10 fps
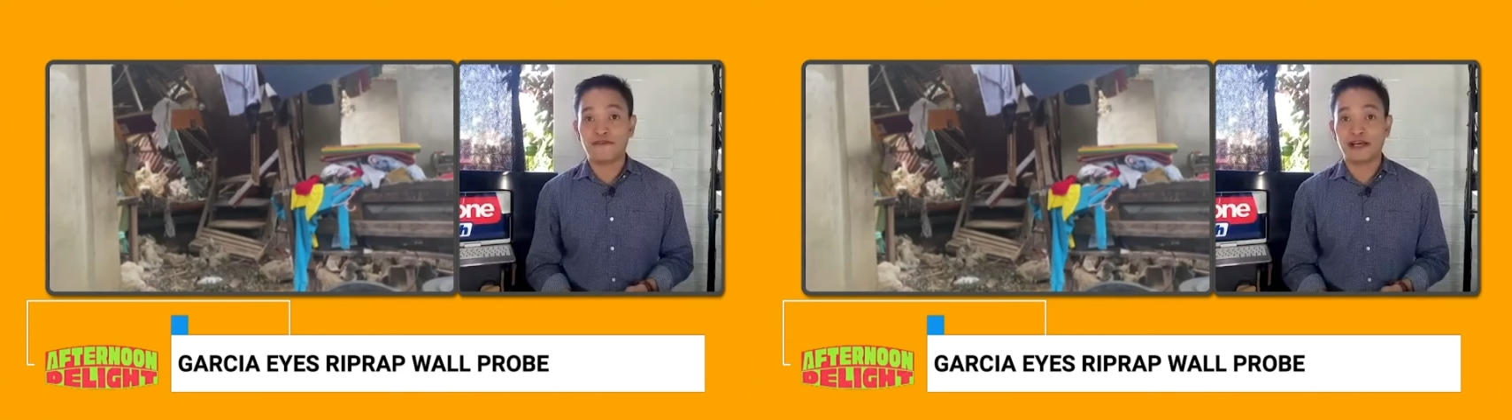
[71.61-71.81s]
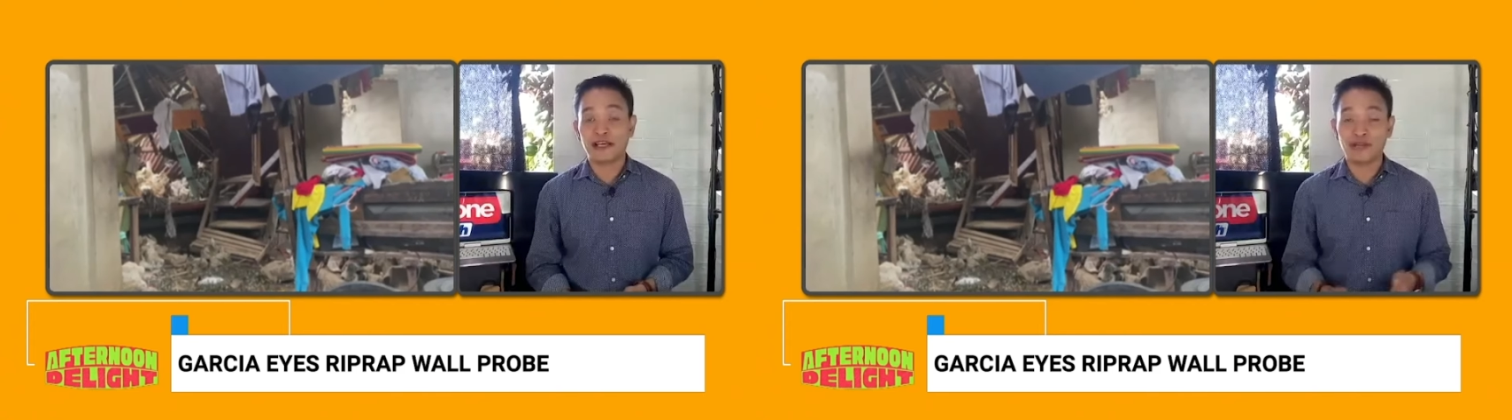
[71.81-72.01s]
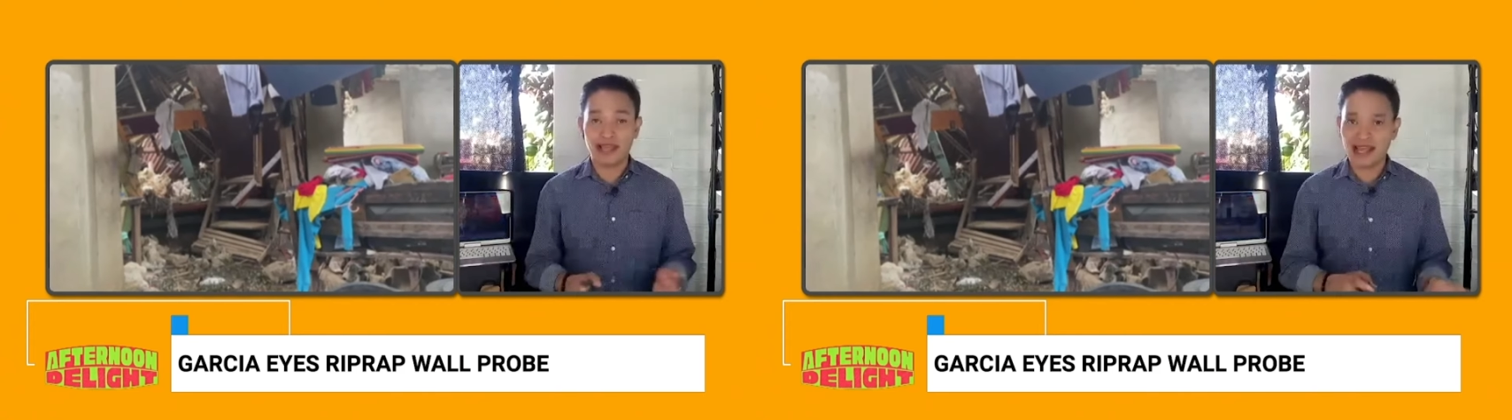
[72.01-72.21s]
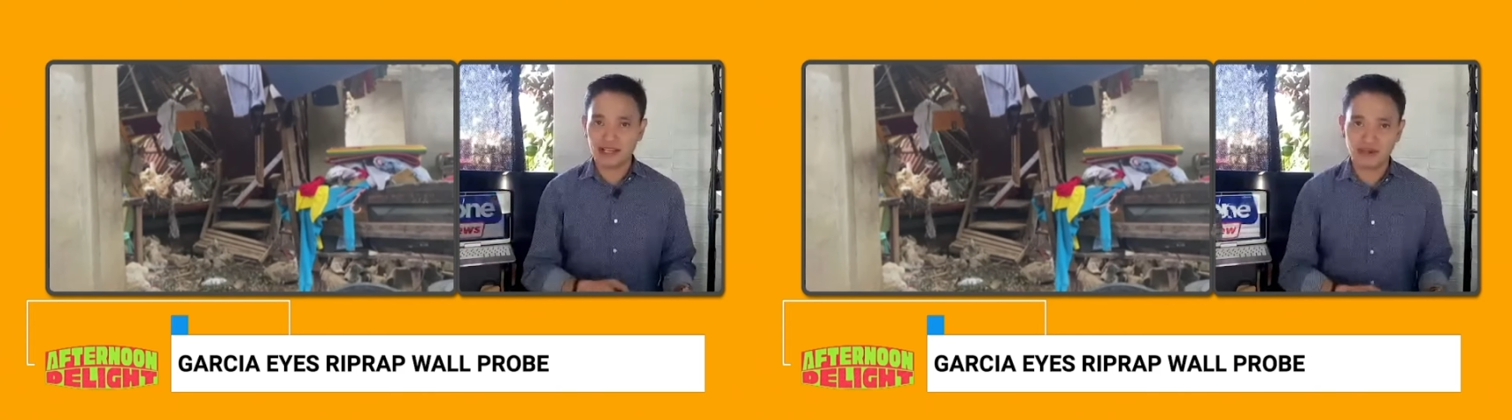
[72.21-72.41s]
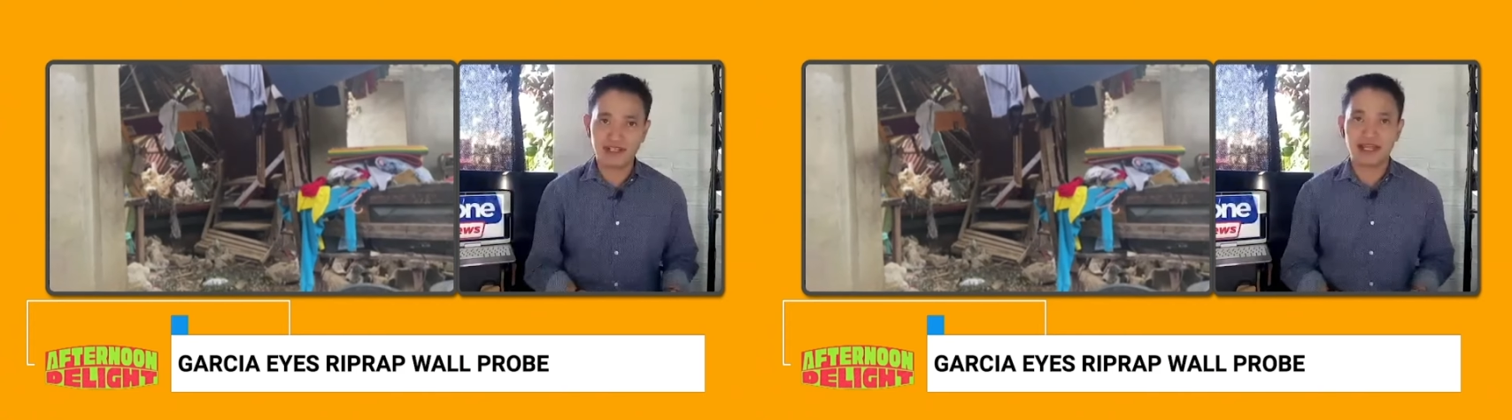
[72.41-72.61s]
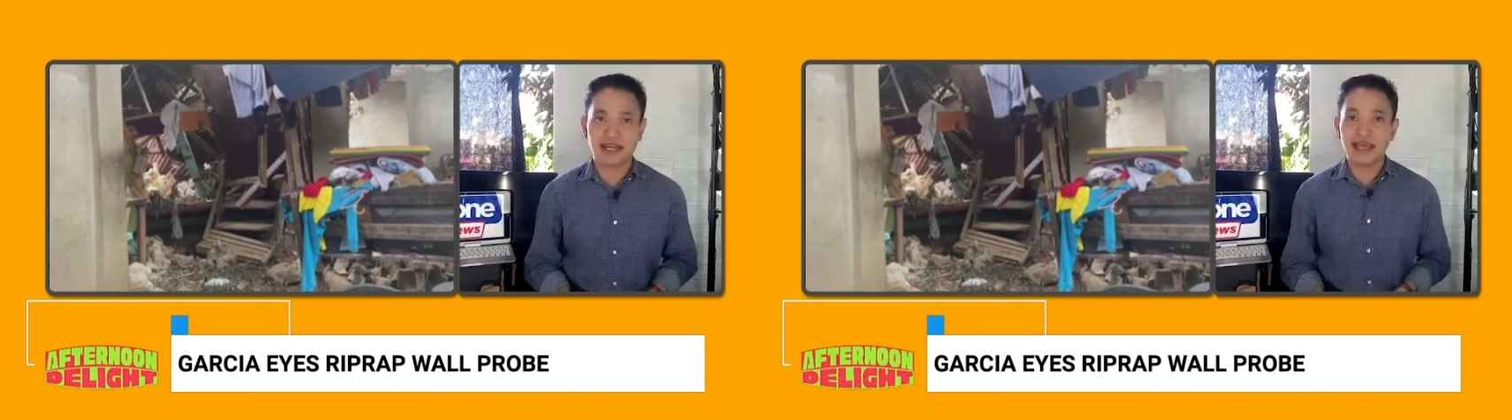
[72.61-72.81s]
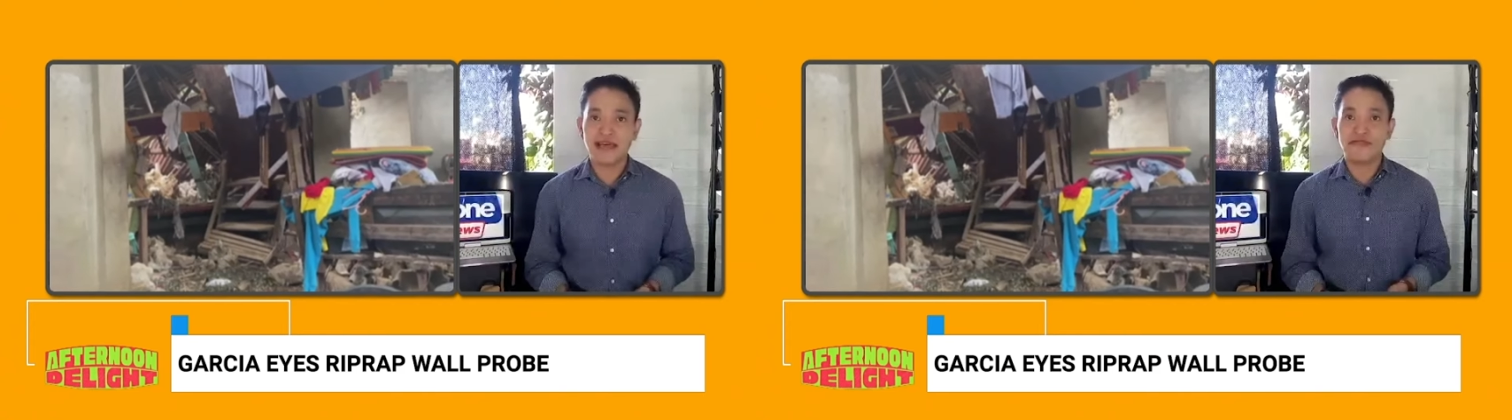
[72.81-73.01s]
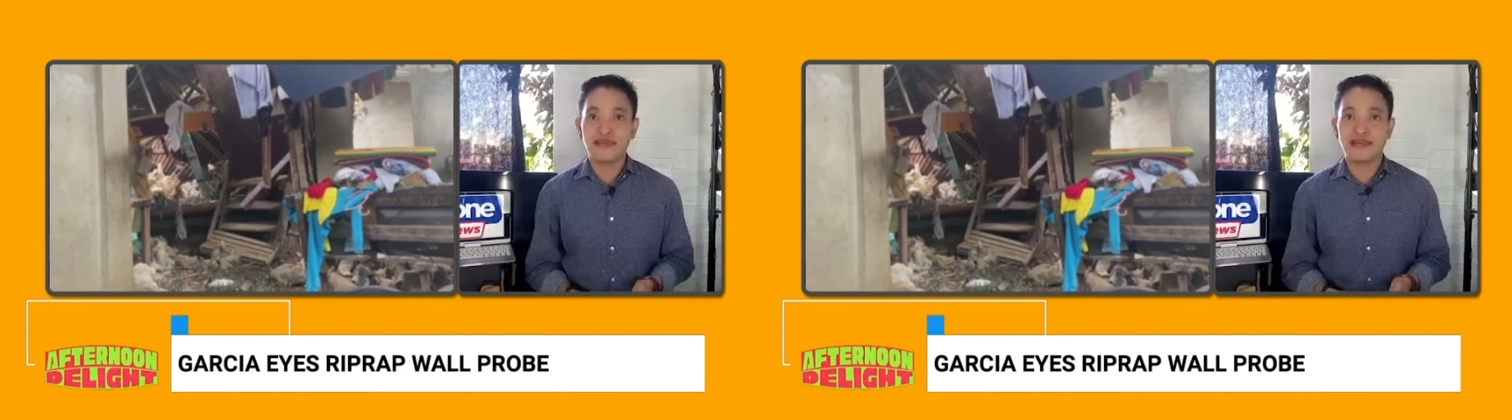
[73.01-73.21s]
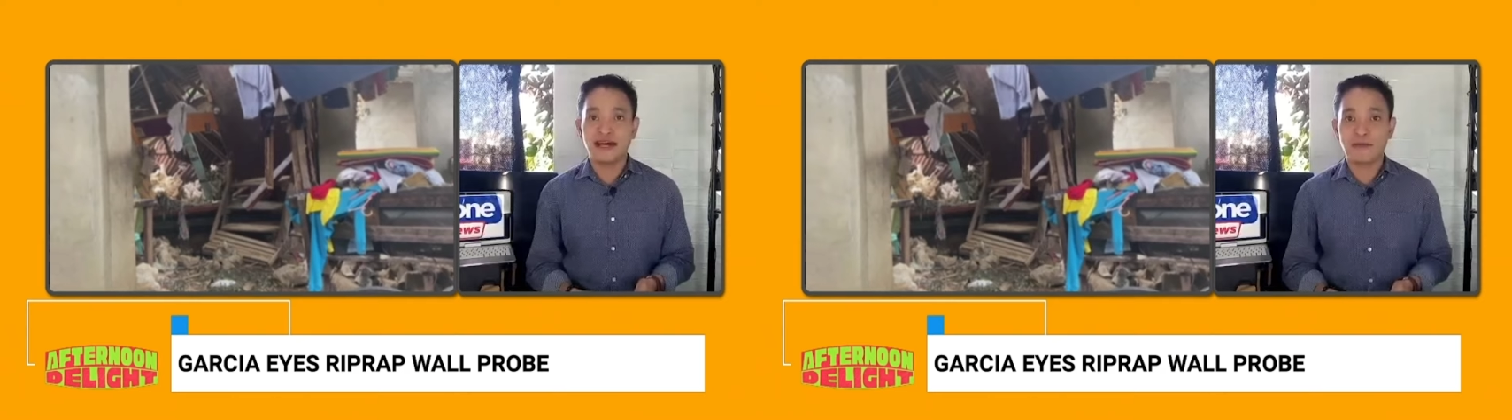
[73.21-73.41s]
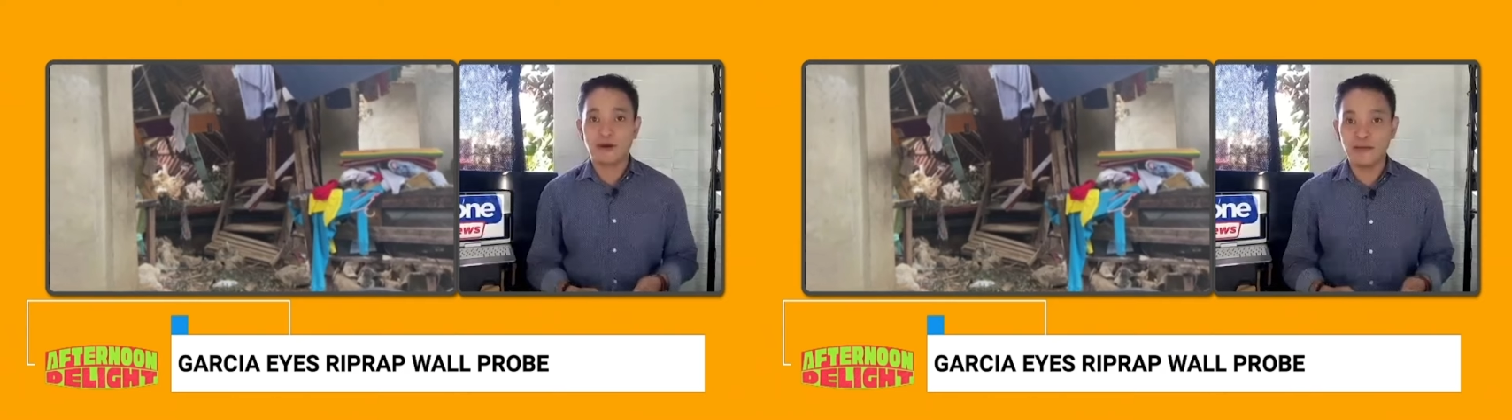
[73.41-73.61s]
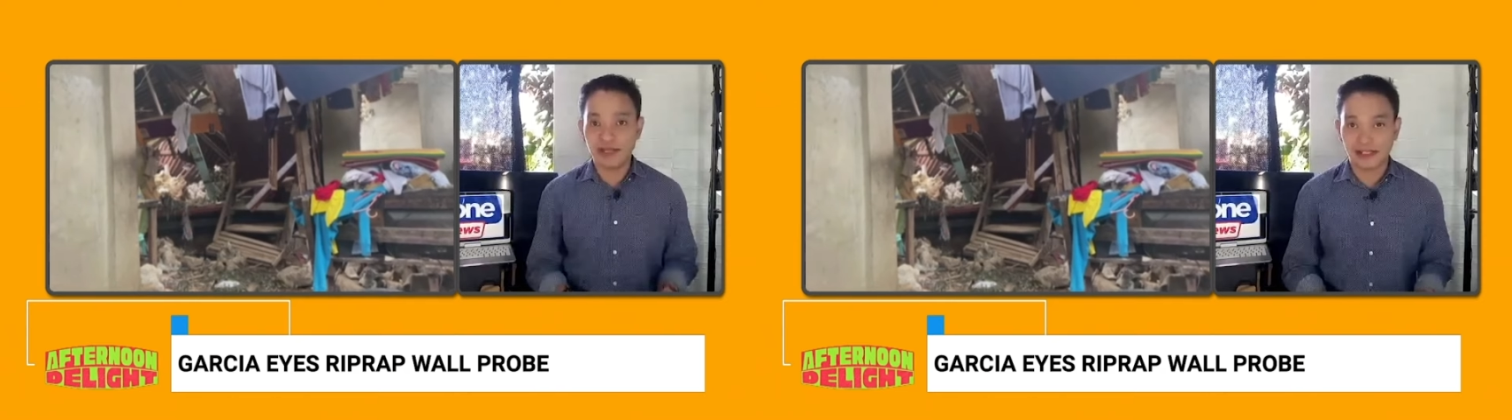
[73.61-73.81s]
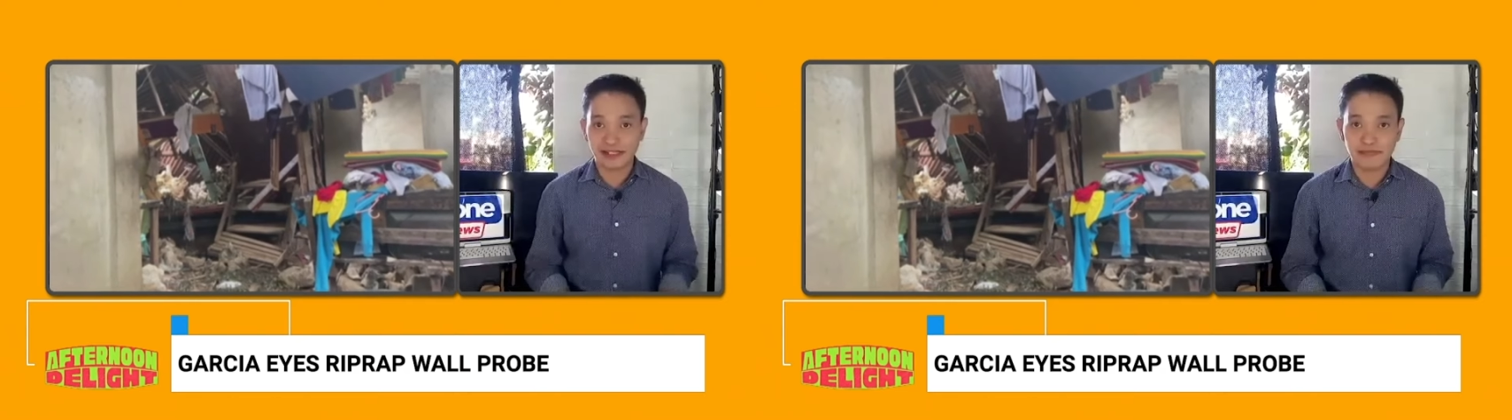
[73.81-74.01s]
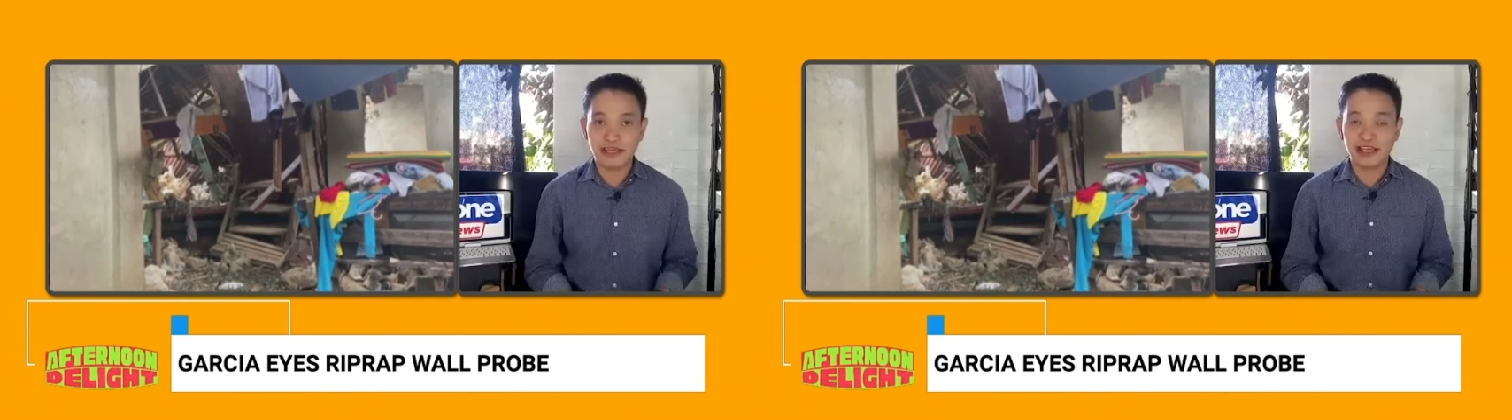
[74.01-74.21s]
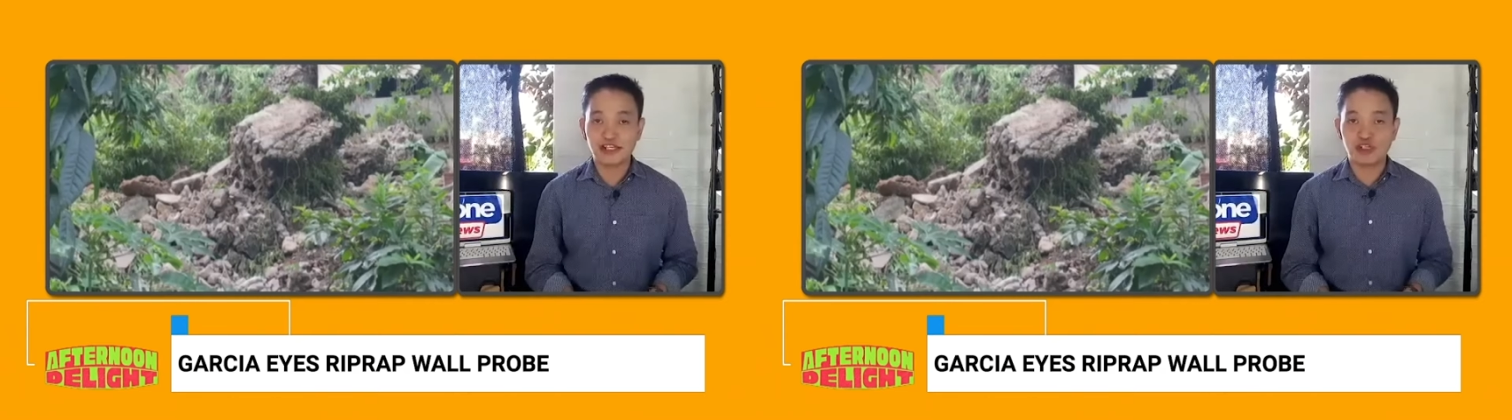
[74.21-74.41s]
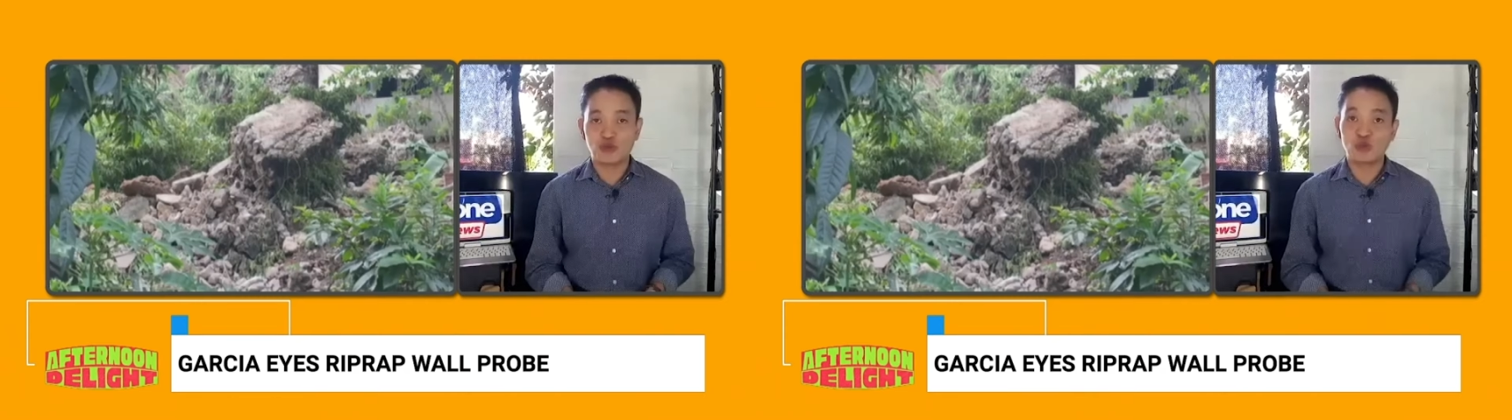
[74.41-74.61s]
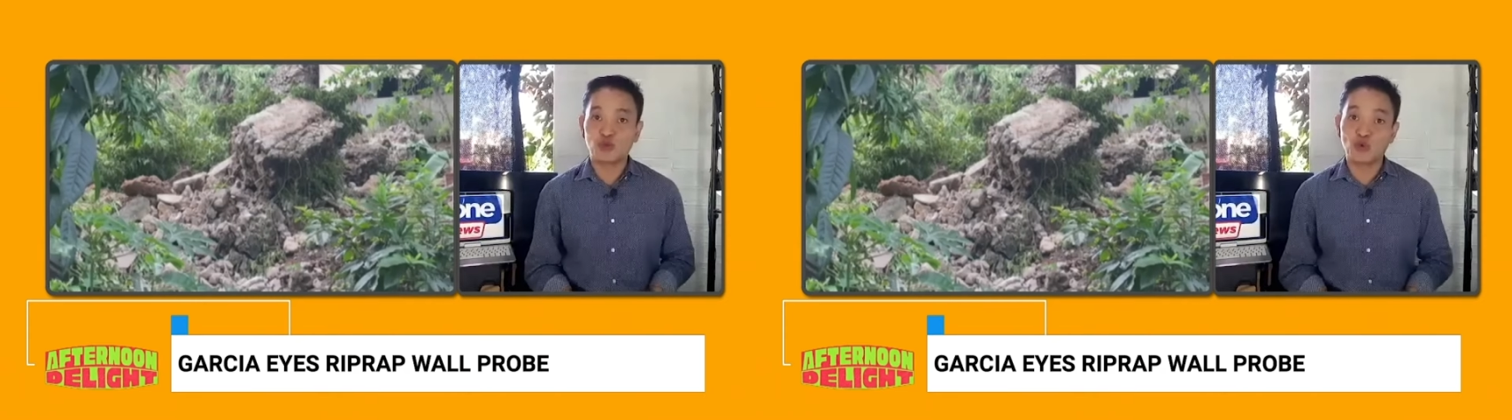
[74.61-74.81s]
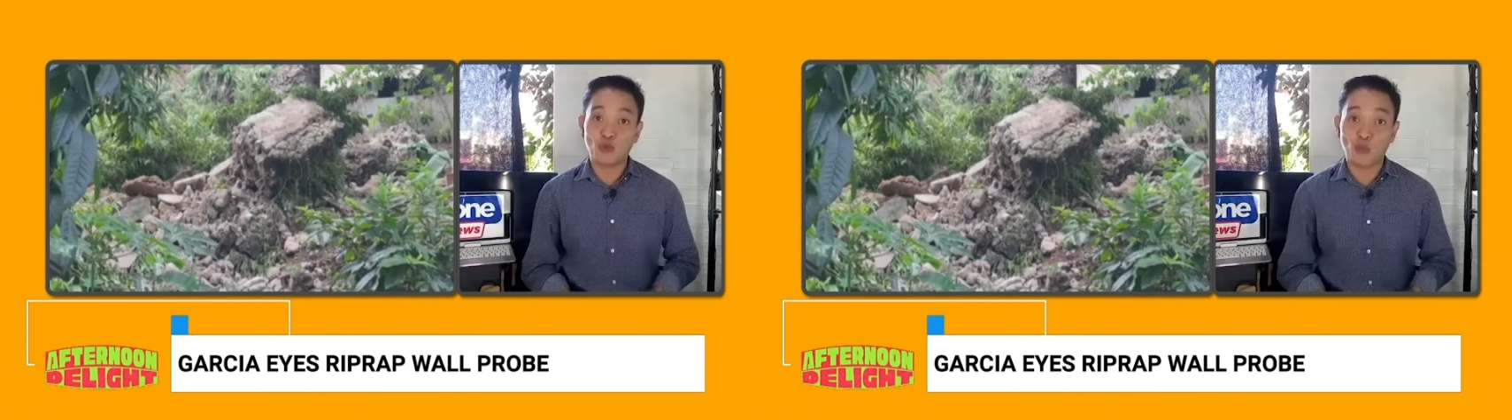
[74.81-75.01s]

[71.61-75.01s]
he will actually check the permits being issued to